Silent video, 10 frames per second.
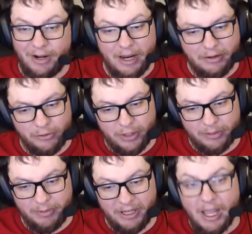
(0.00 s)
And
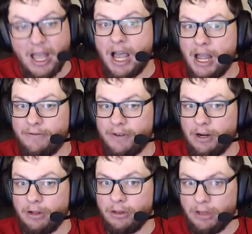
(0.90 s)
trust me, I've got a
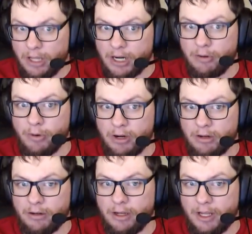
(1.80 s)
lot of
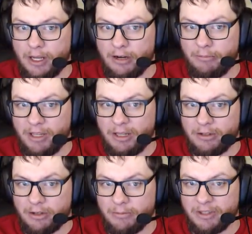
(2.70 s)
work ahead of me in
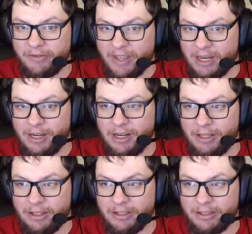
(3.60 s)
terms of editing
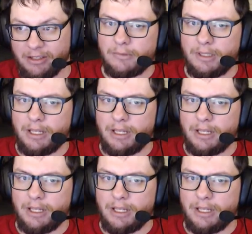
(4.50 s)
this stuff.